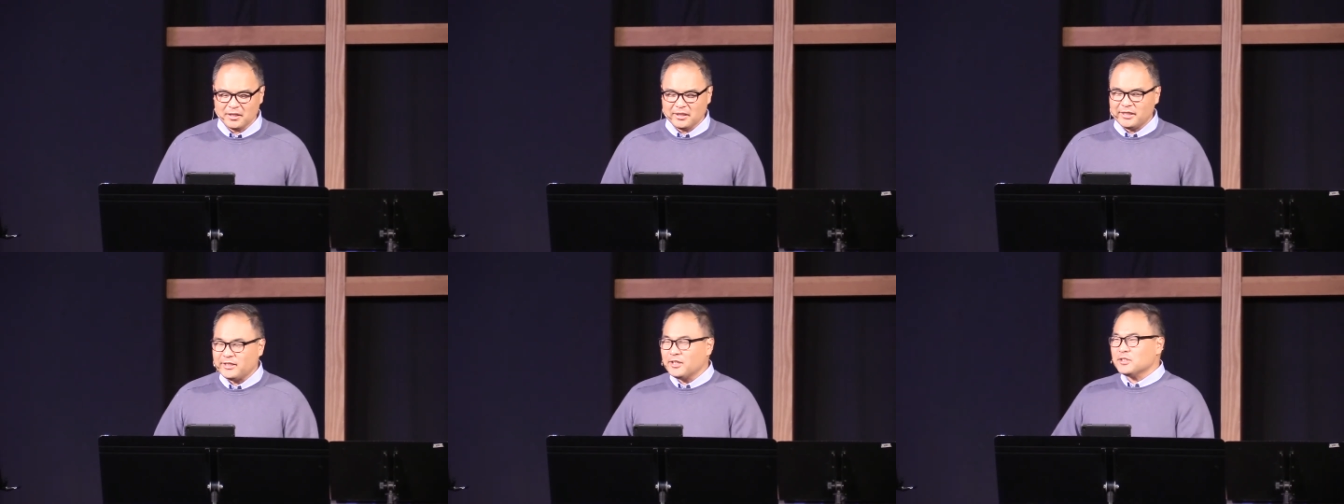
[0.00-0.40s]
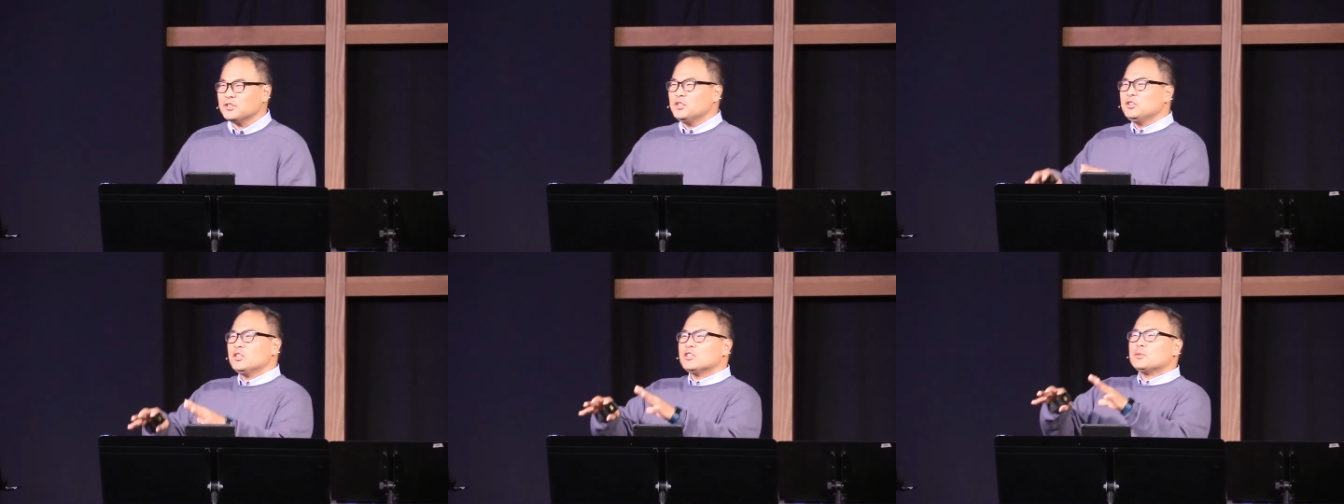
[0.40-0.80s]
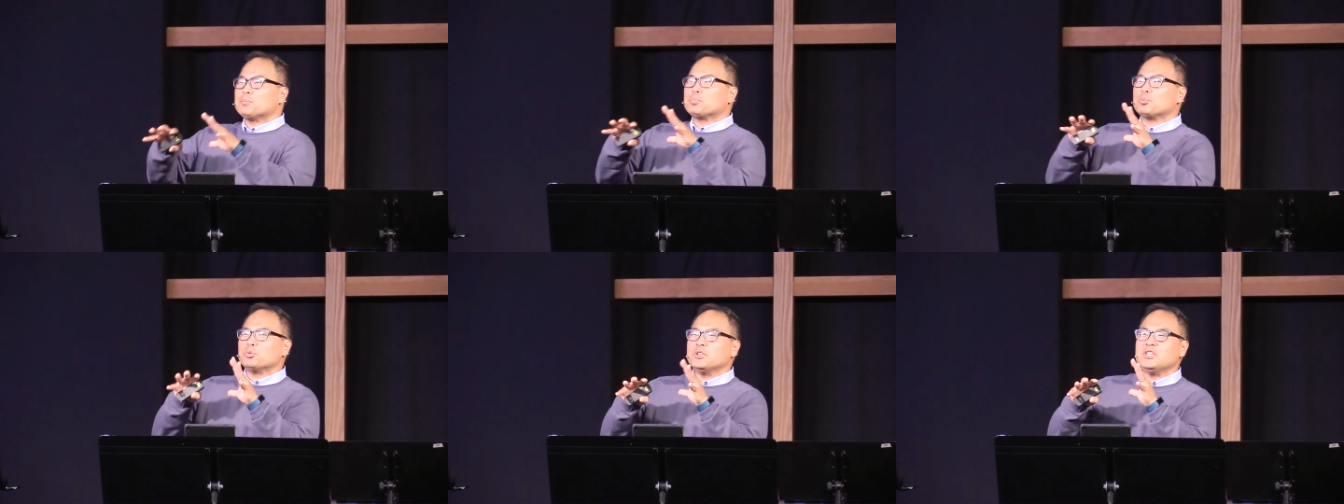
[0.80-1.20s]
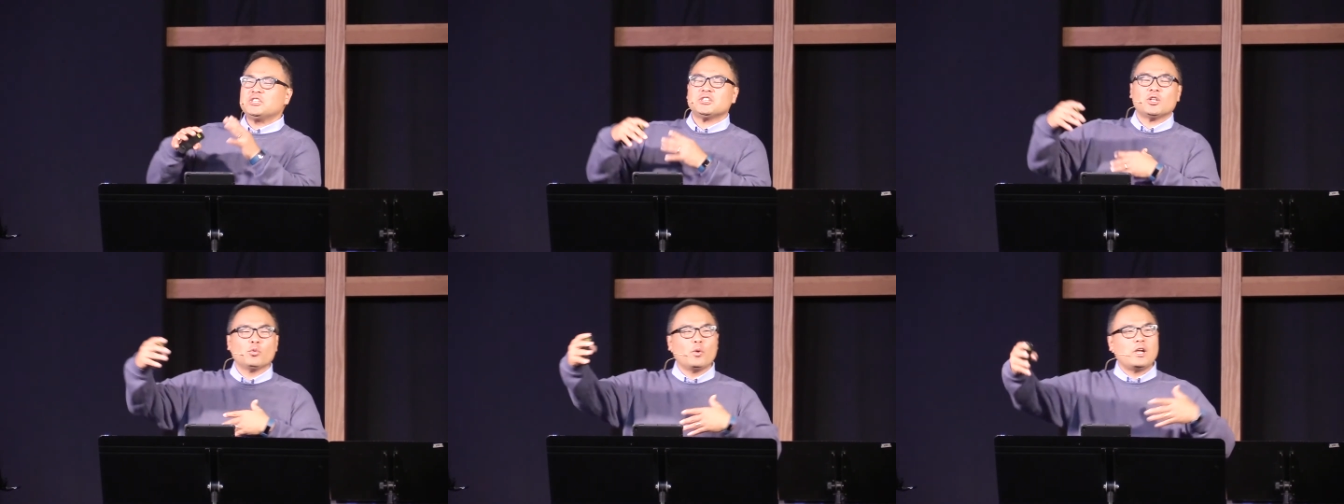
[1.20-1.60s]
He doesn't just
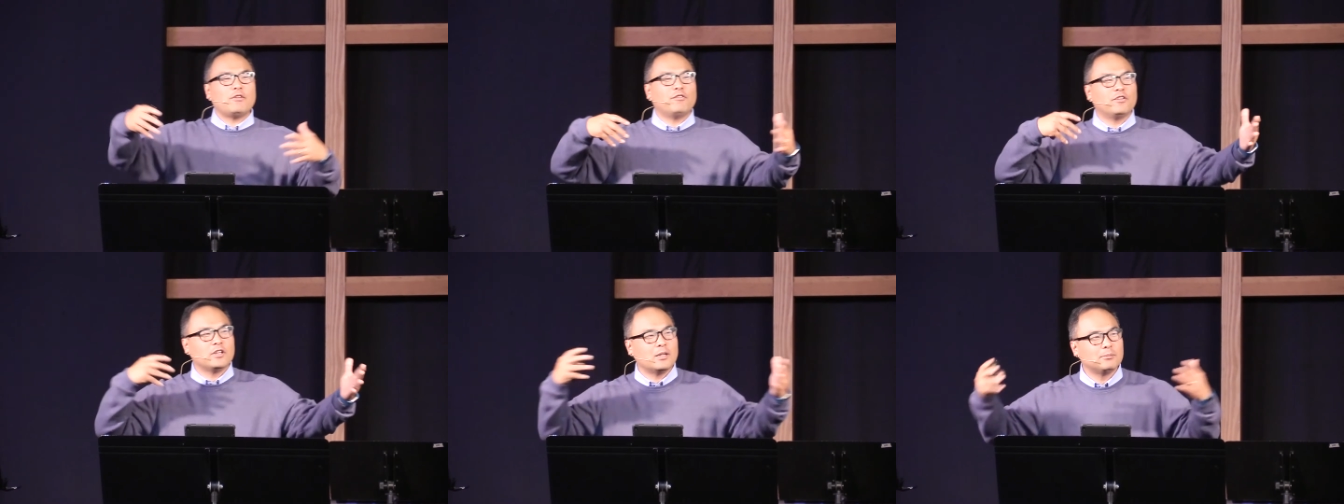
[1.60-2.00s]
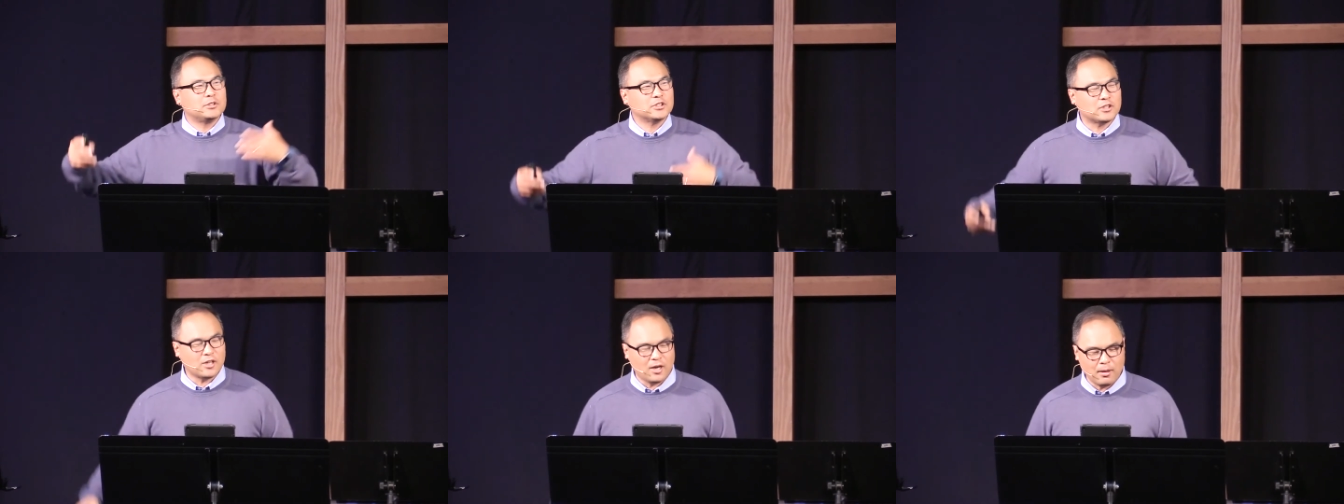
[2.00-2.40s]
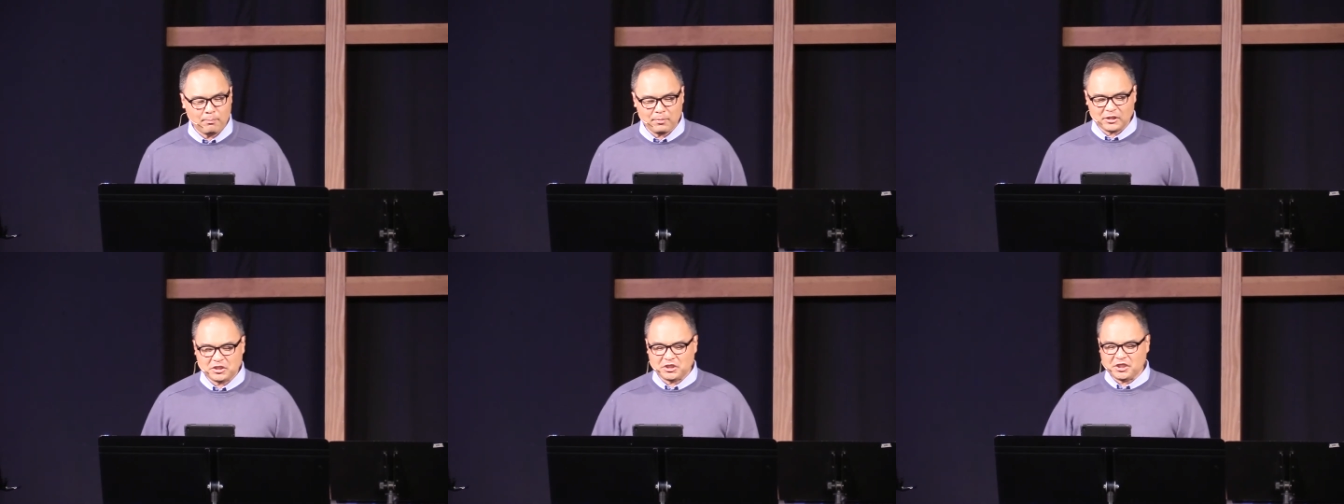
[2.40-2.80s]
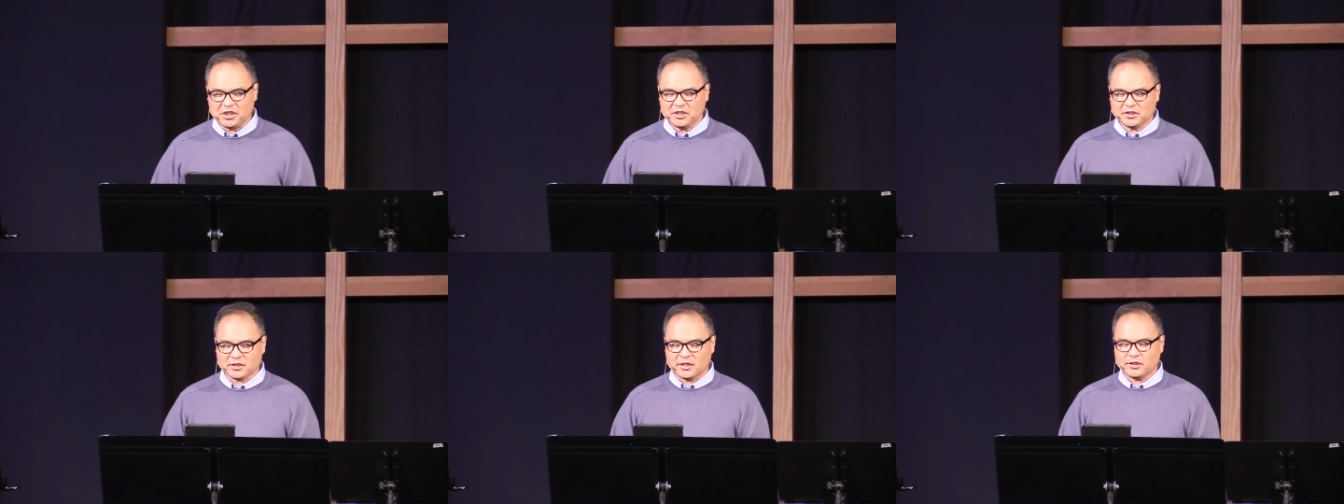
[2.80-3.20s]
preach and wait for them to come, but
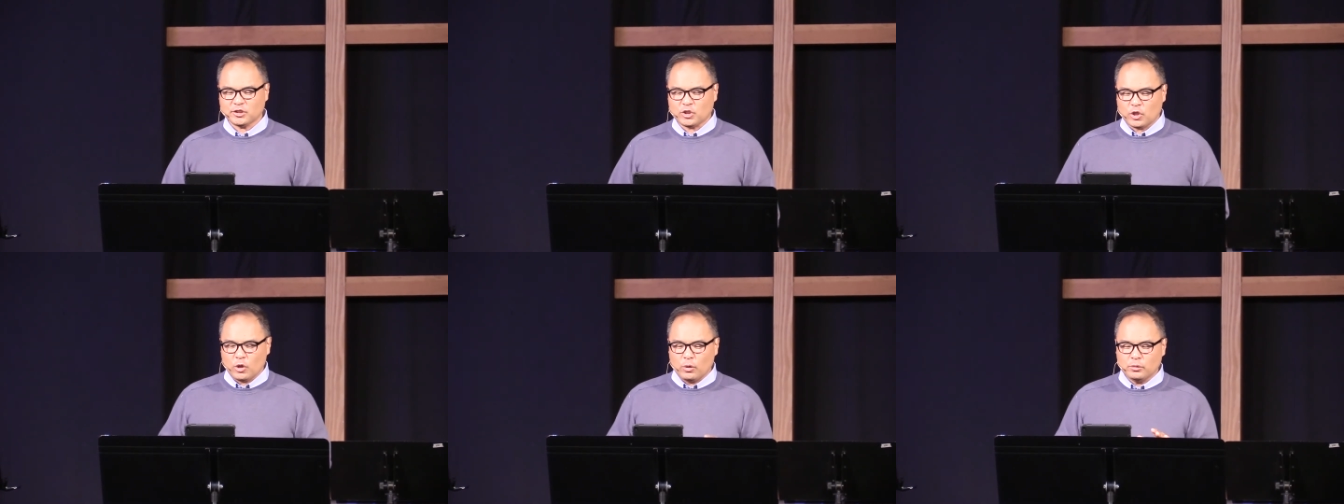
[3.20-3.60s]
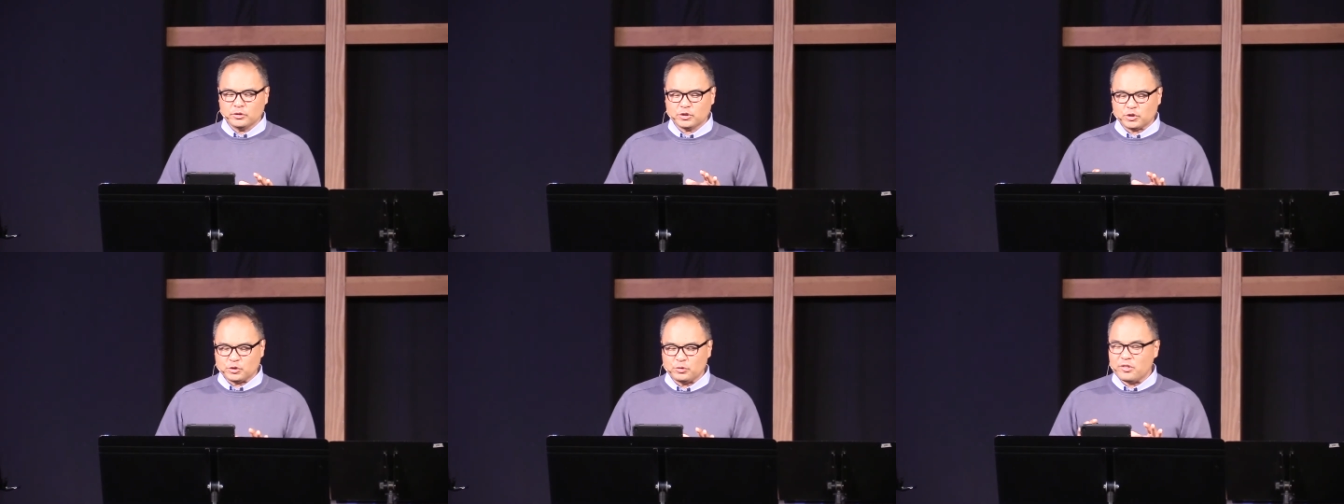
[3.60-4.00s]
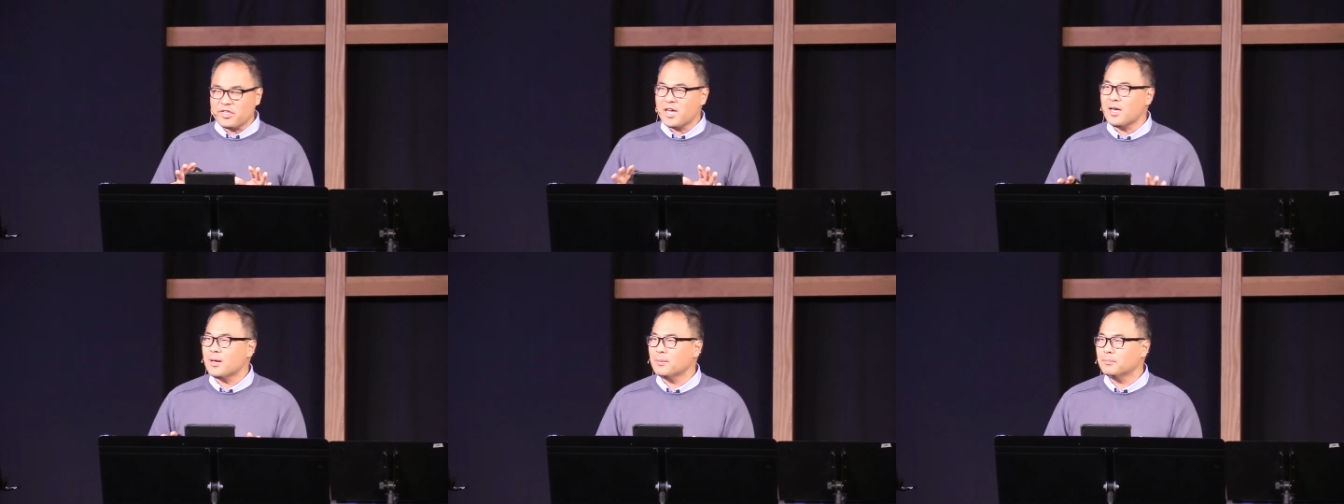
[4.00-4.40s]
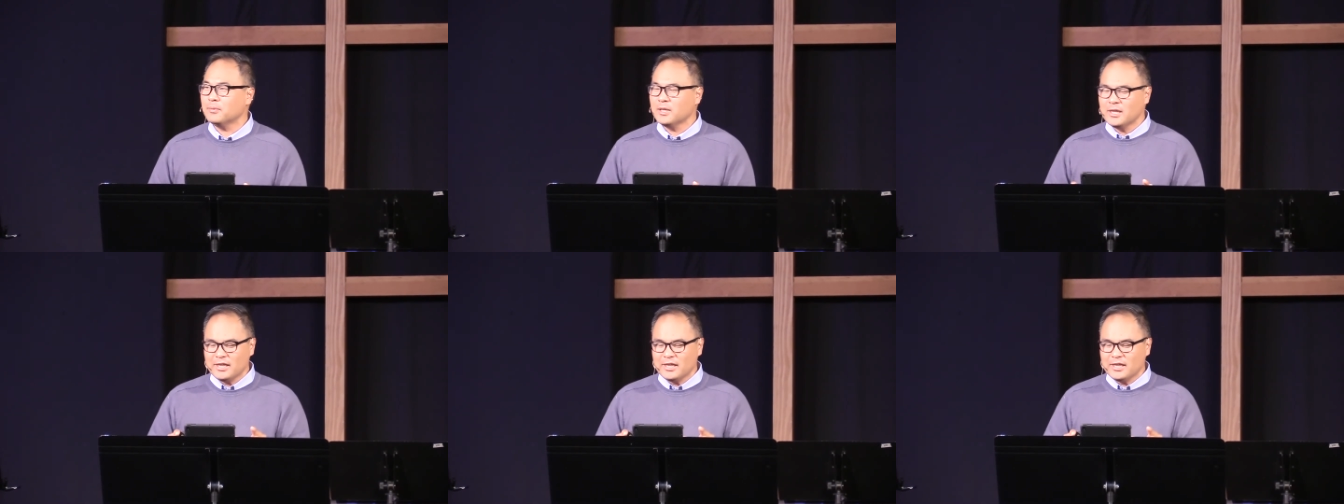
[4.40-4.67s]
Jesus goes to them.